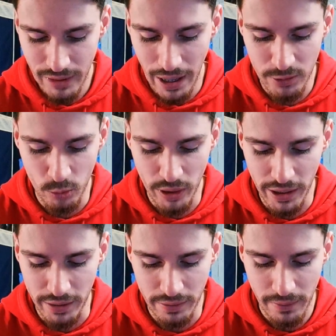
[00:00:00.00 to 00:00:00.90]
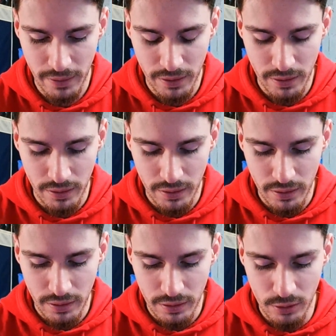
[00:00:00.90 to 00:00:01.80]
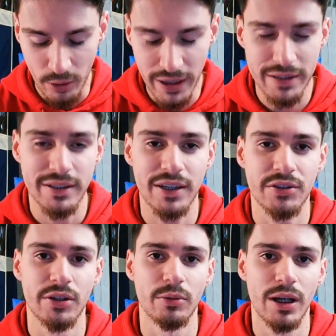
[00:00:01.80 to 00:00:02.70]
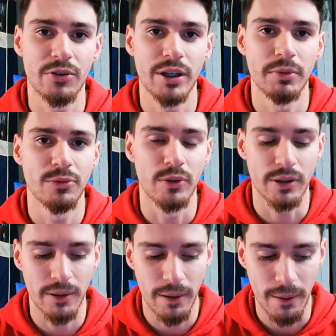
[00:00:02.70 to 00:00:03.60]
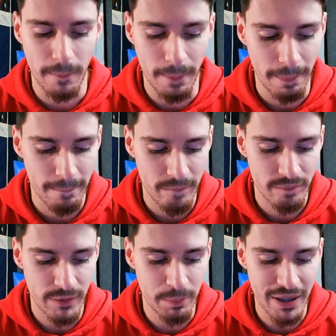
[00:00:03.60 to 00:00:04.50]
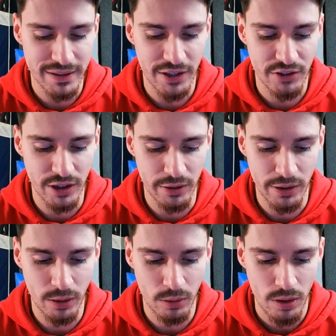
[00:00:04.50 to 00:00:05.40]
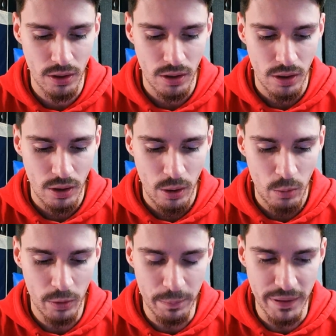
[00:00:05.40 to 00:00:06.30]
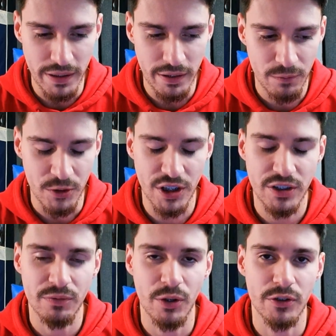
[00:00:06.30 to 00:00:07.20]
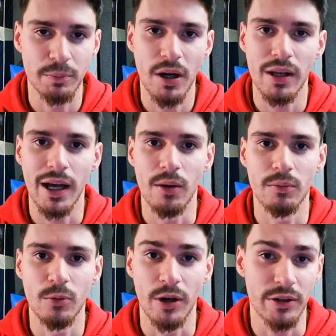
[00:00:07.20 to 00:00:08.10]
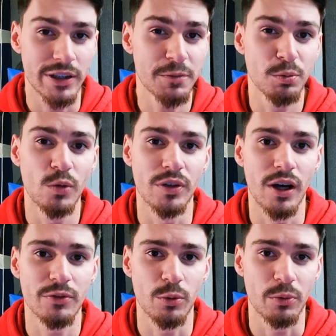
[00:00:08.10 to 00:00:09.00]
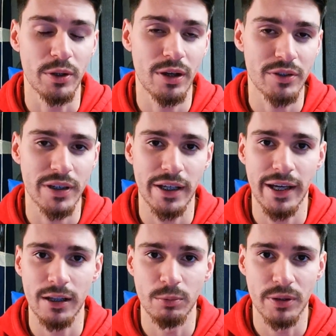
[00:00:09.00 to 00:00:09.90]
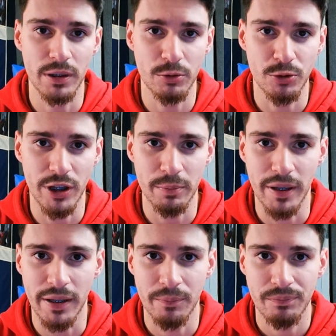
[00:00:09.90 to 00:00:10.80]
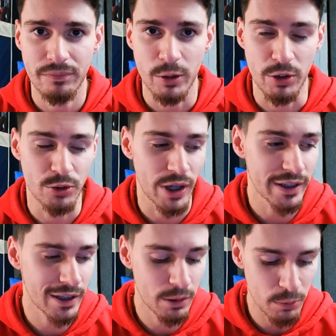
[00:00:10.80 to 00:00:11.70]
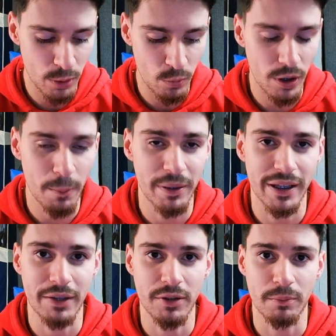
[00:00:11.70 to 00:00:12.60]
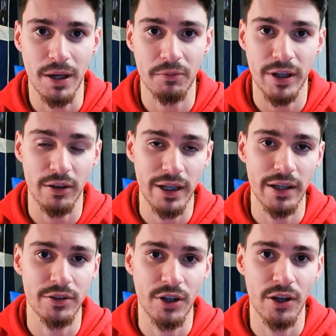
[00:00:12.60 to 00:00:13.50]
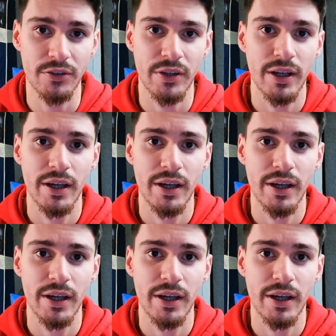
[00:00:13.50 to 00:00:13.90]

either way, going on to next year, what I was saying before, the best case scenario would be for Justin Fields to ball out, or at least prove enough to where we don't have to take Caleb Williams or Drake May. We trade that number 1 overall pick if Carolina does,